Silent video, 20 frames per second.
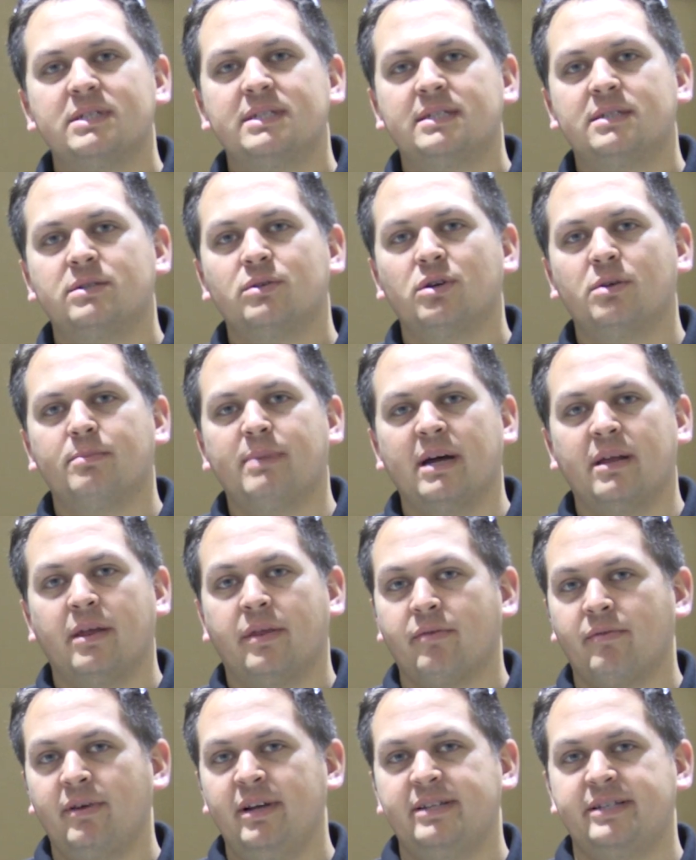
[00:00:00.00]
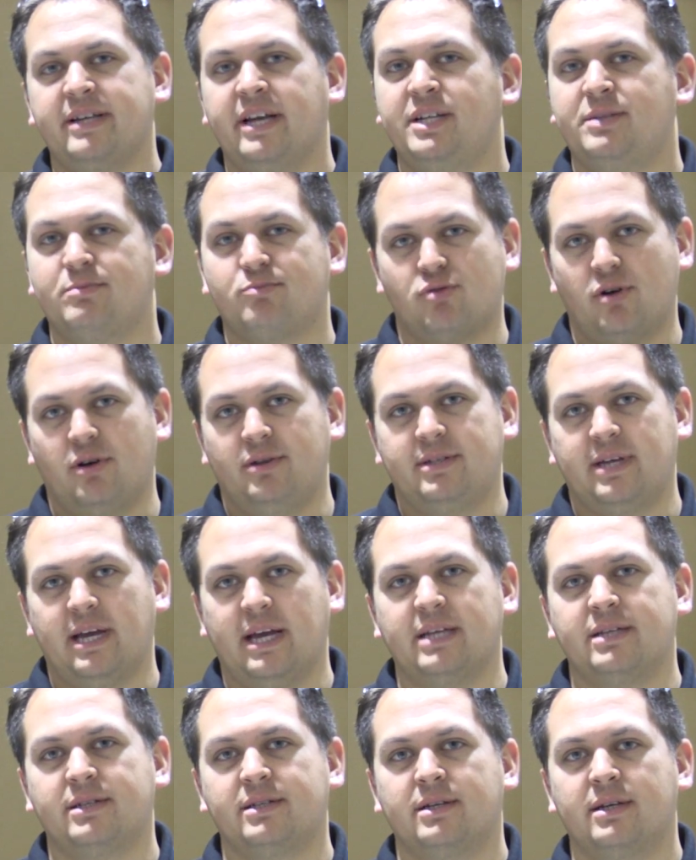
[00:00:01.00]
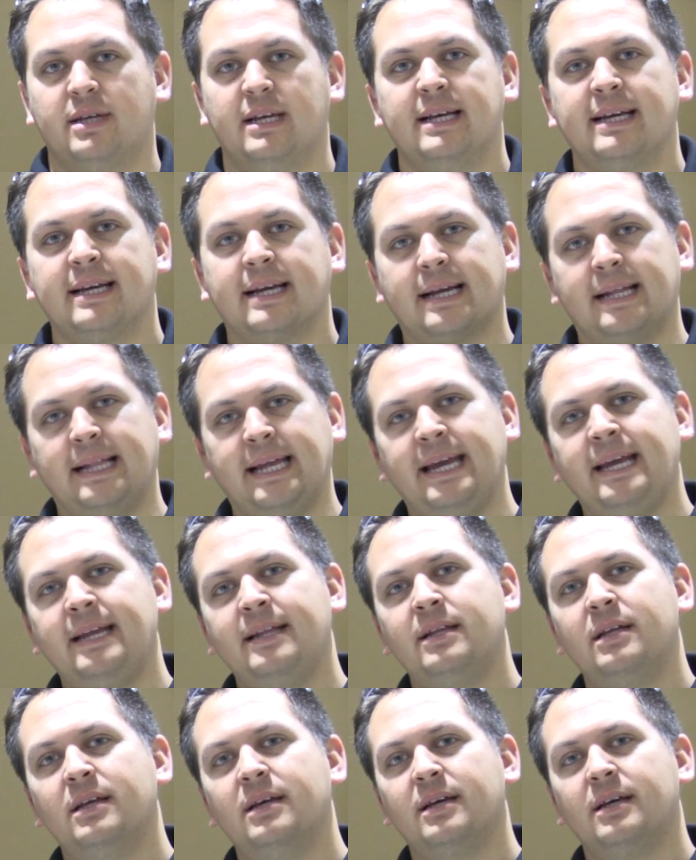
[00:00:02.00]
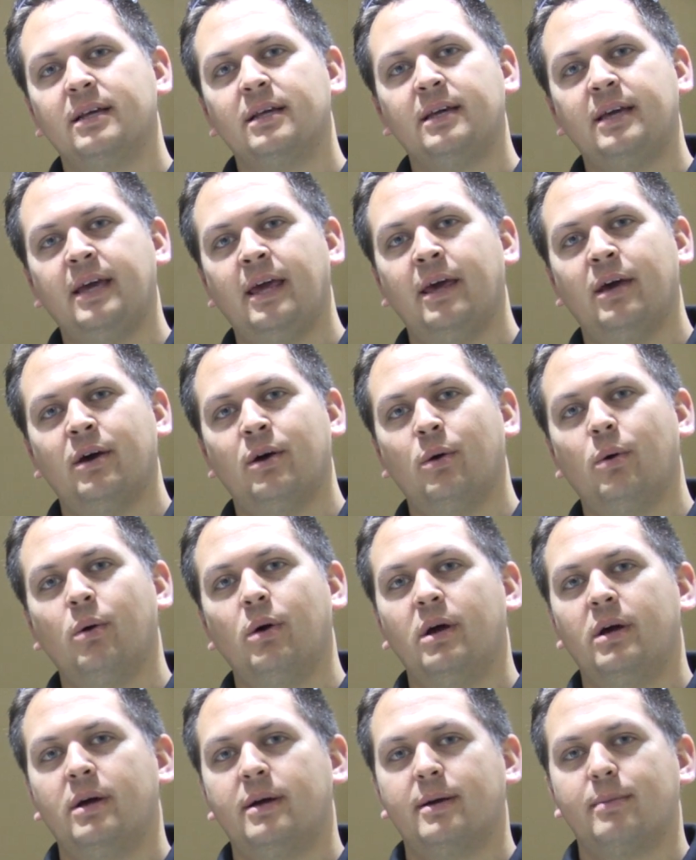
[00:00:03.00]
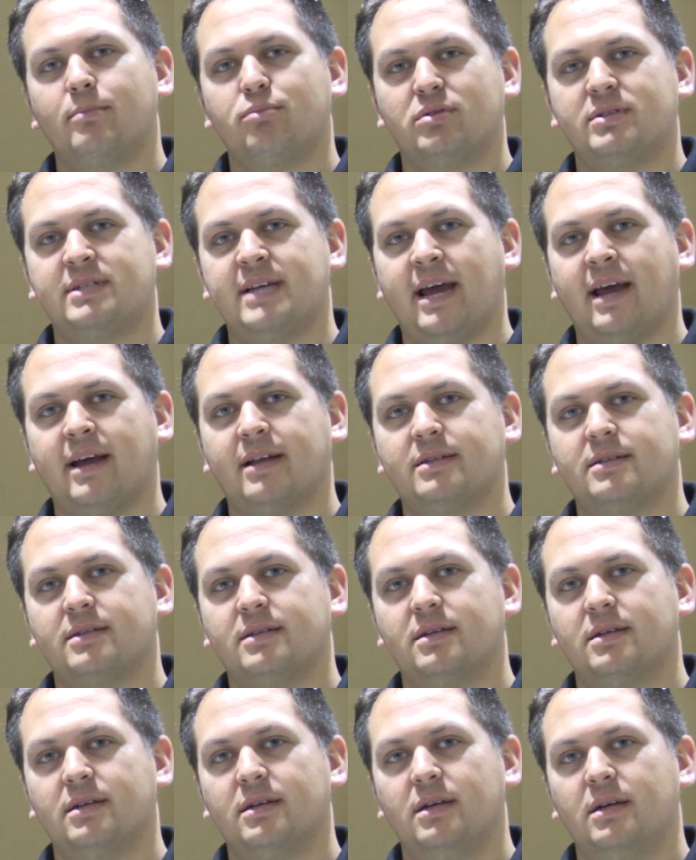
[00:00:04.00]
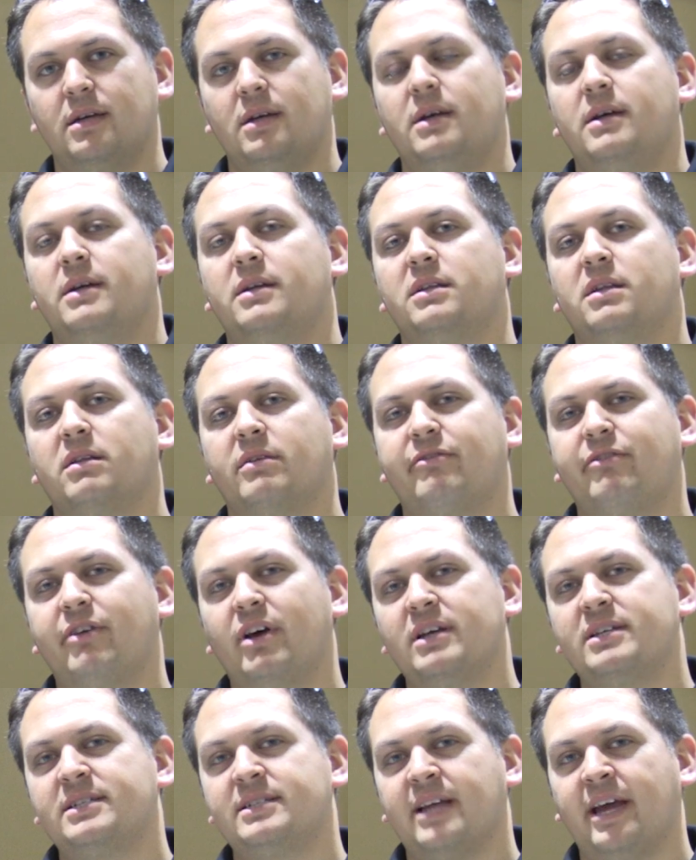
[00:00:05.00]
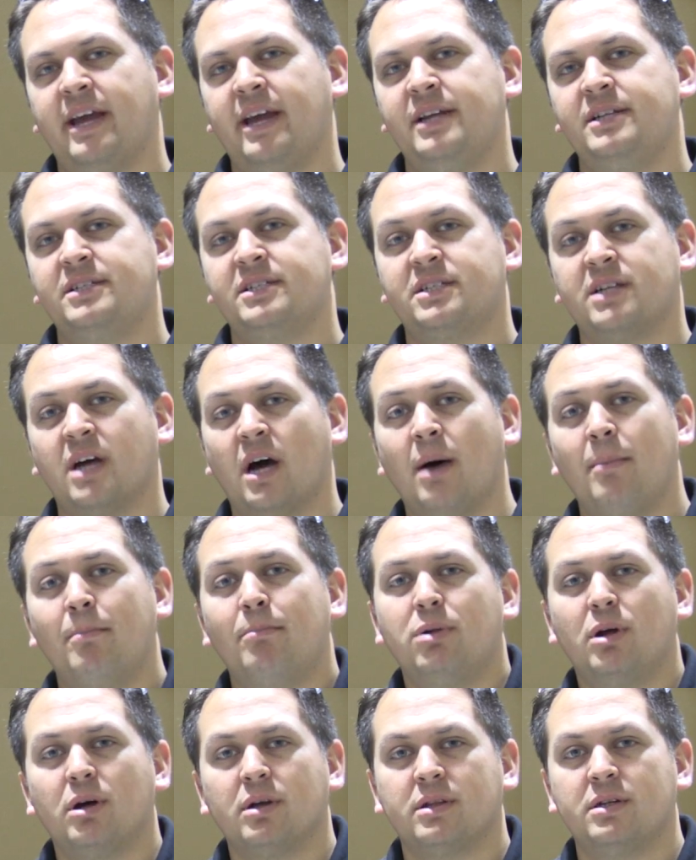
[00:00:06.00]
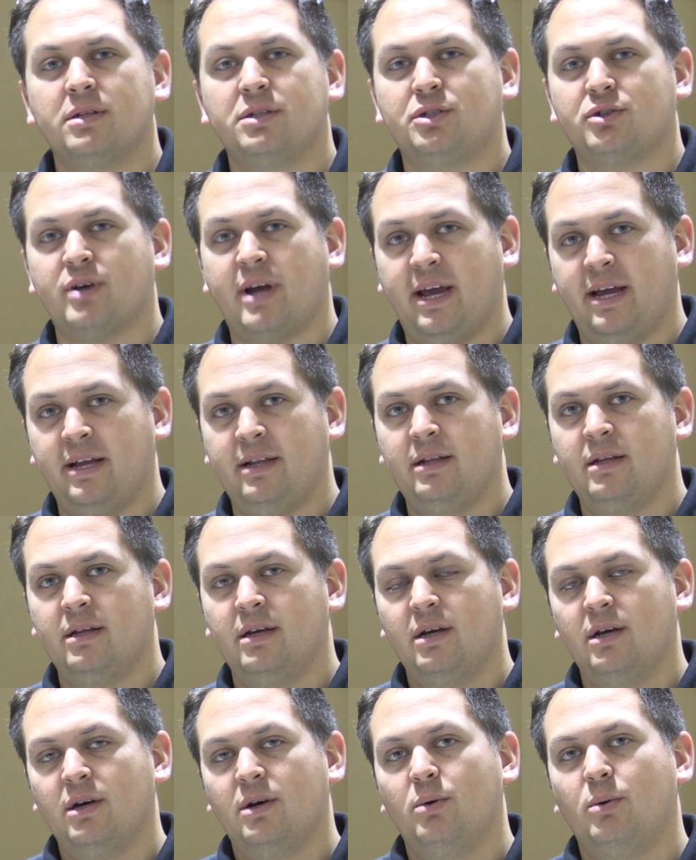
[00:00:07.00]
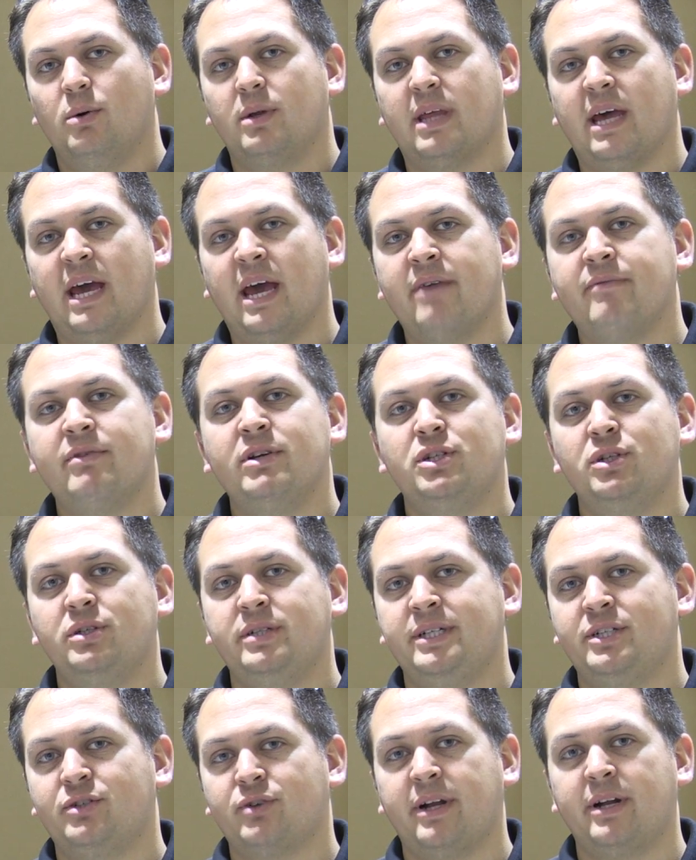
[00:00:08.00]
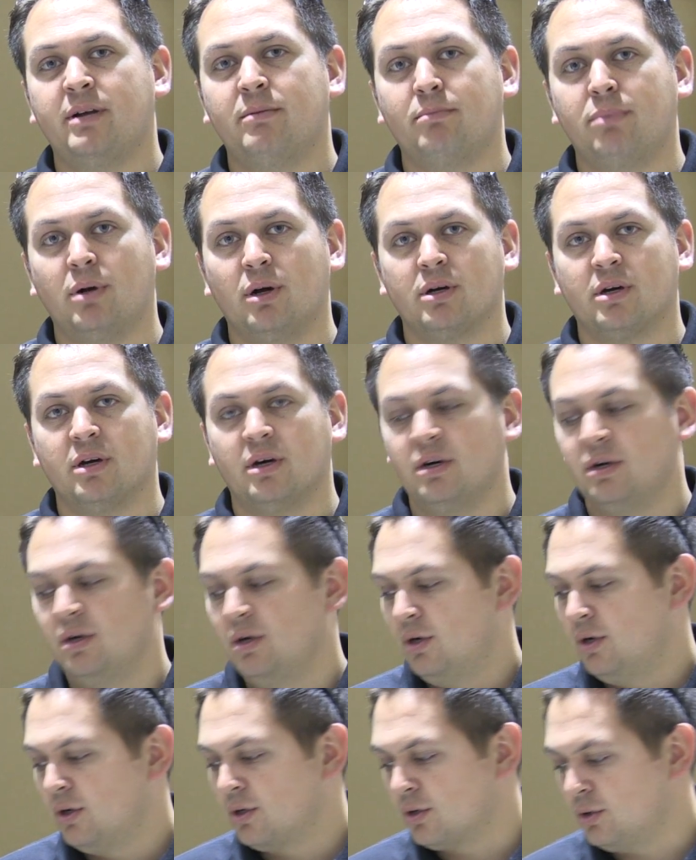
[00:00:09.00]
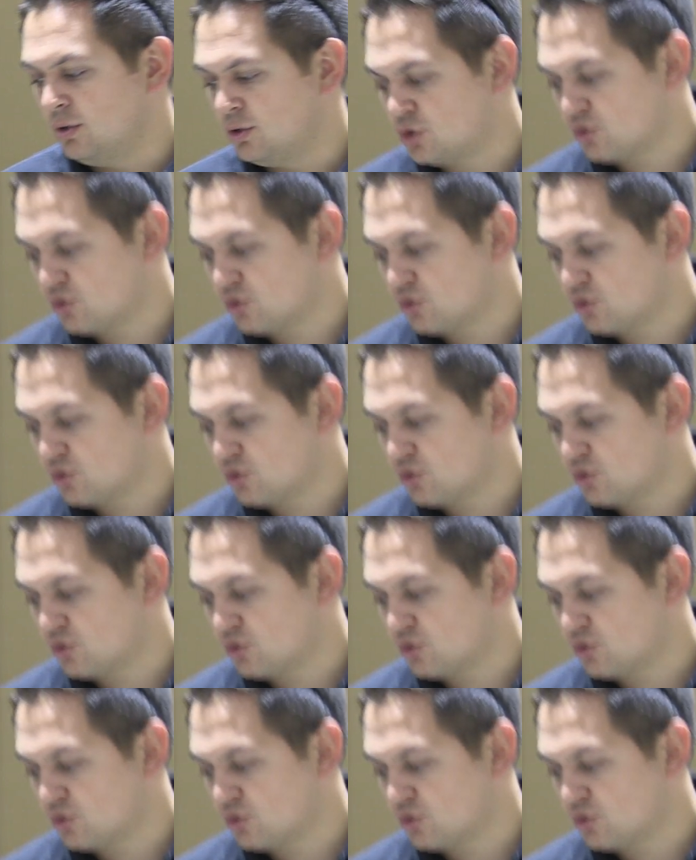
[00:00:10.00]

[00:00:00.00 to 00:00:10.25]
to talk about the three-stage process: clean, kill and protect. Now the first stage is to unblock the drain with a heavy-duty drain unblocker called